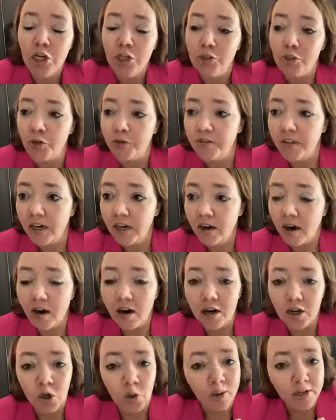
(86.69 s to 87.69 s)
So if there
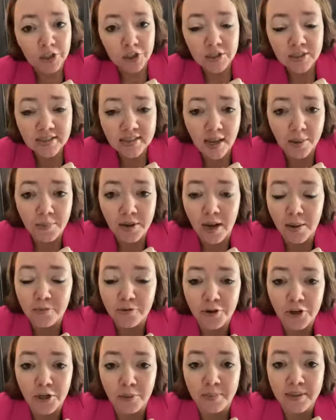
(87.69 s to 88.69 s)
are questions coming up
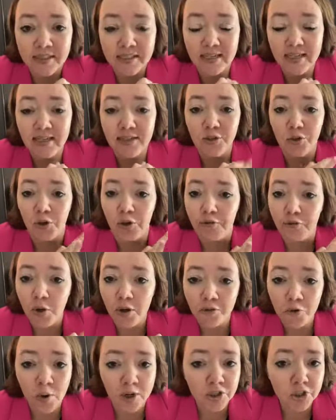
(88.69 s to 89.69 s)
for your business, or if you
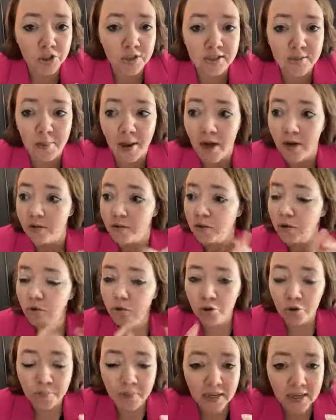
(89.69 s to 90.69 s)
have questions about
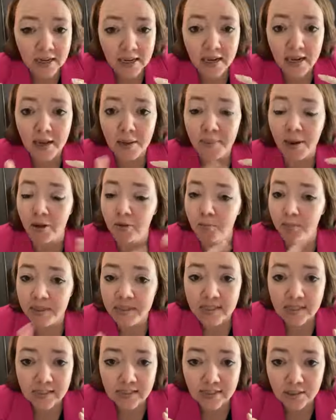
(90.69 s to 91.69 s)
social media, about
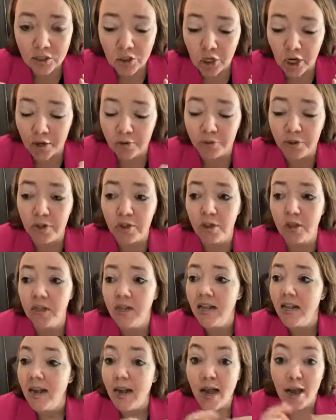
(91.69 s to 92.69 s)
business in general,
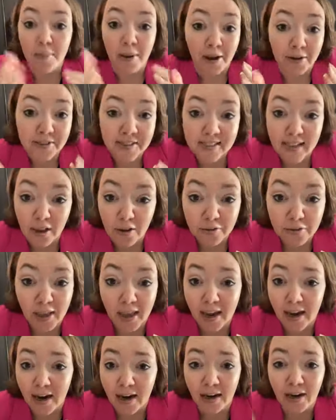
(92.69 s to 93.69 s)
about
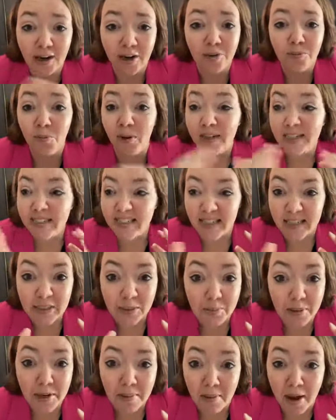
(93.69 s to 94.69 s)
self-care, what it's like
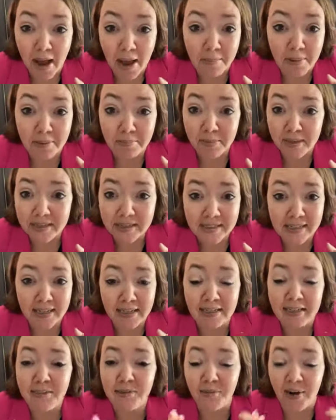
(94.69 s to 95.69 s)
to be a mom in
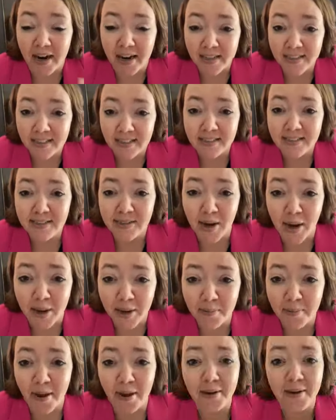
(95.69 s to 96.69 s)
business, right? Let's
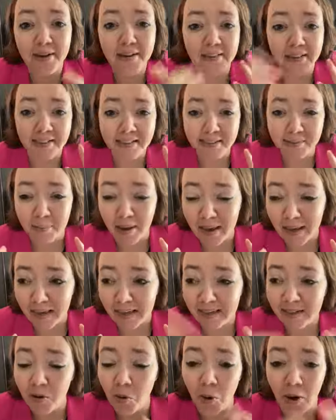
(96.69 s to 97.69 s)
talk about it. Let's make
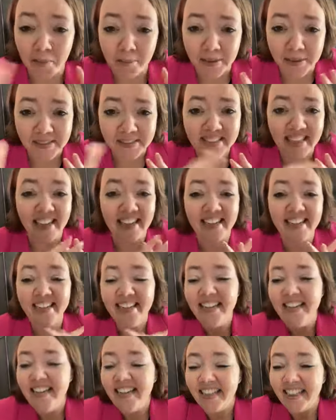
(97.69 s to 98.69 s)
it normal. Like,
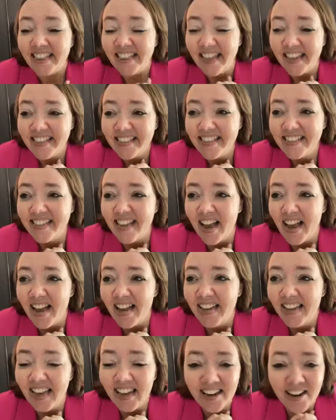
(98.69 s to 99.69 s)
let's
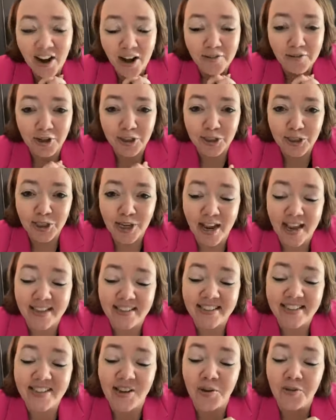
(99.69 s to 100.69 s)
get it off our
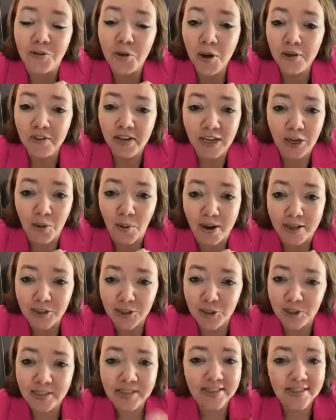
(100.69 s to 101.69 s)
chest. So if you have any
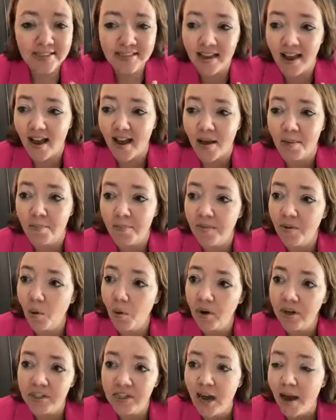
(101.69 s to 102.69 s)
questions
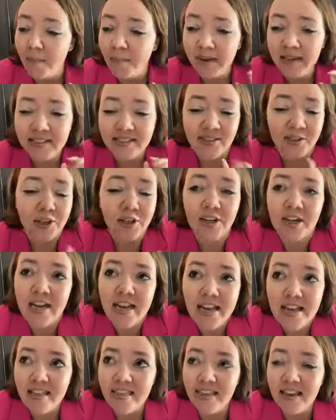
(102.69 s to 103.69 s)
or topics or
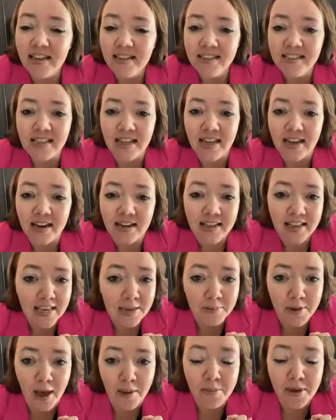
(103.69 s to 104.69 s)
things that
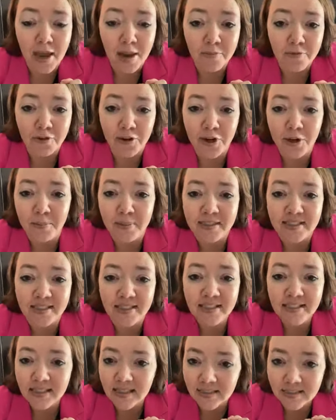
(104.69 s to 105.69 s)
keep coming up for your
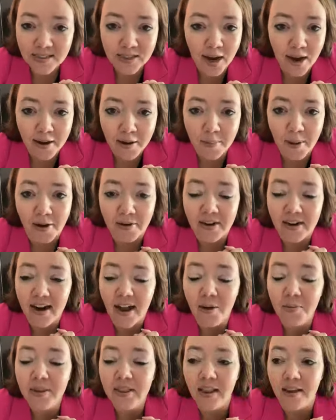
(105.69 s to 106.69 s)
business, let's talk about it.
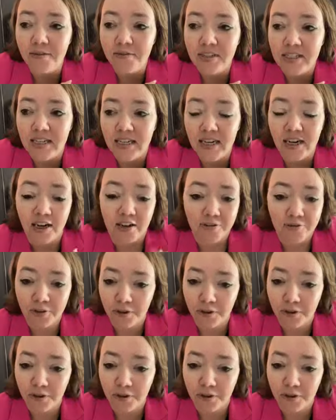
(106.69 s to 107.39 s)
I would love to hear.